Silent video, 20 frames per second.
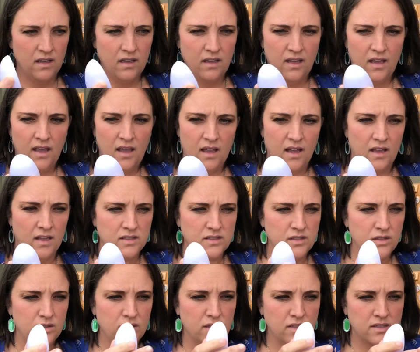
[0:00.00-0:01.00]
Yeah,
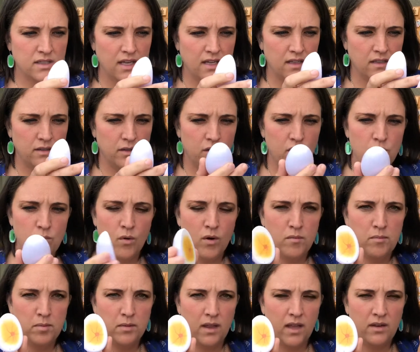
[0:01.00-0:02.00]
so it looks like a little more
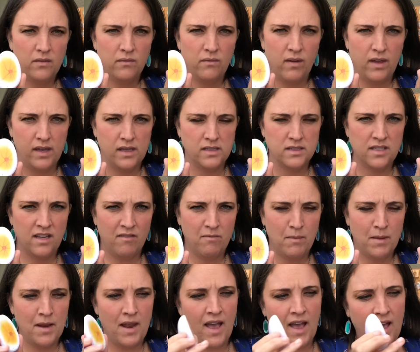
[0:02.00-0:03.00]
blood veins have
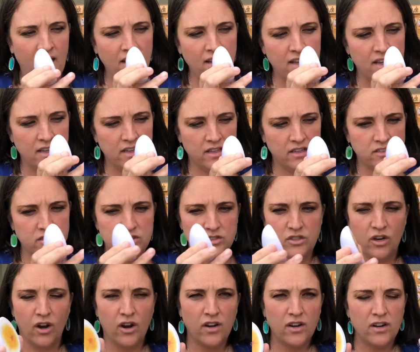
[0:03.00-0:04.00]
been added. There's
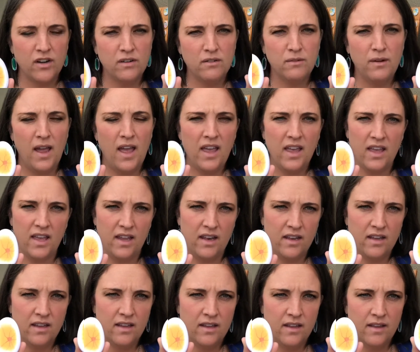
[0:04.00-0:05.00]
darker red.
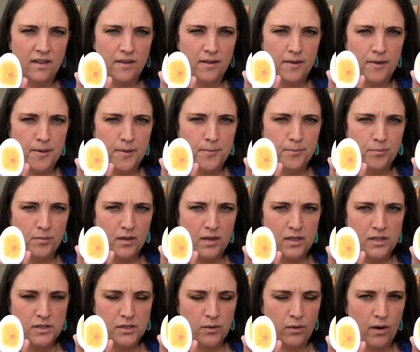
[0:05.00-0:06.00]

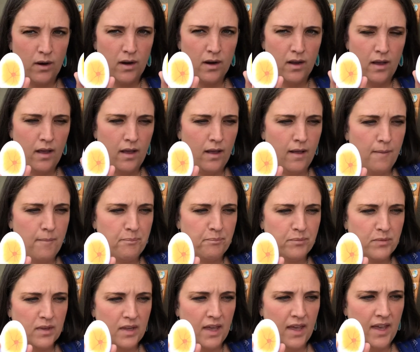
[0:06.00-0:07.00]
So our um,
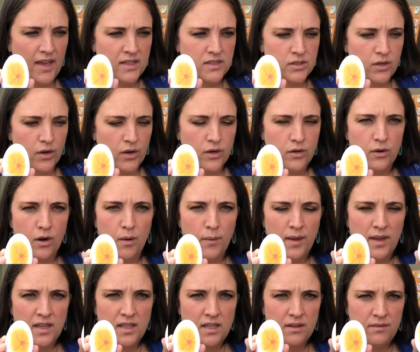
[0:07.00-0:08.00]
eggs are
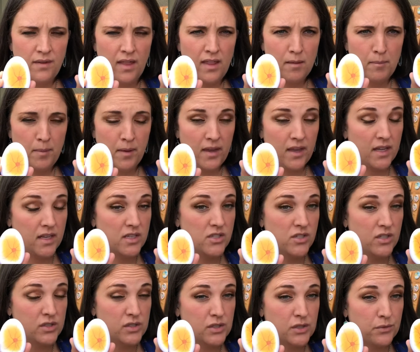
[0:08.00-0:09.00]
growing and developing and in
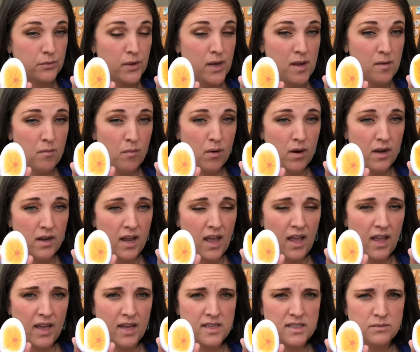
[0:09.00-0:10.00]
just three more
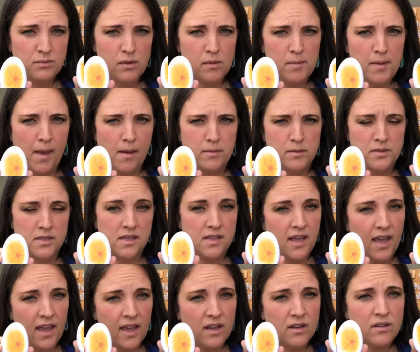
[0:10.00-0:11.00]
days, we'll be able to
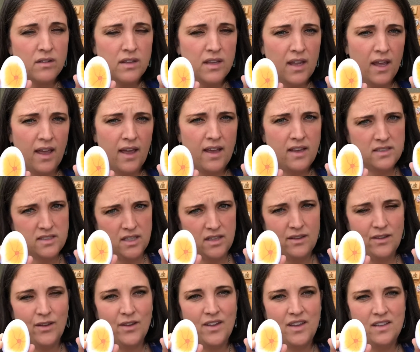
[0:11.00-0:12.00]
candle the eggs
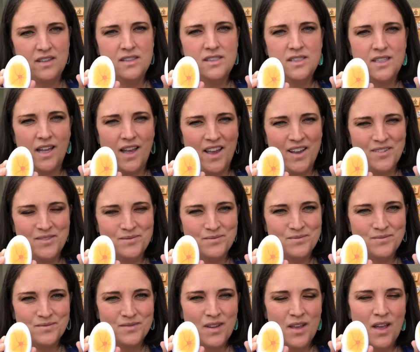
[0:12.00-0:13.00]
and look inside.
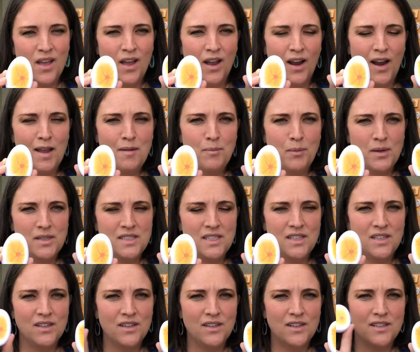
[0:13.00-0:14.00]
All right, boys
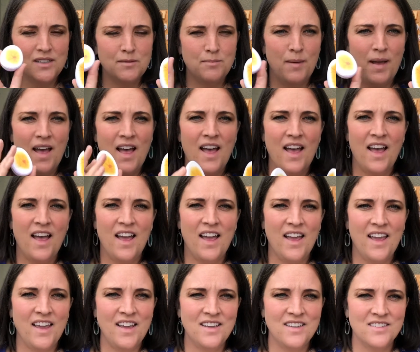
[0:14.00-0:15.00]
and girls,
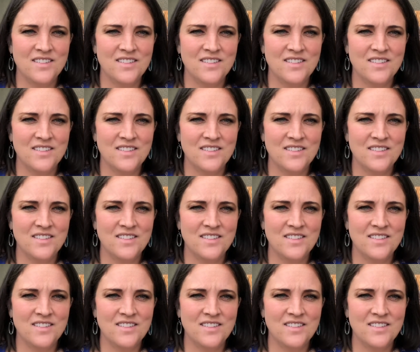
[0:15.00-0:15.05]
bye.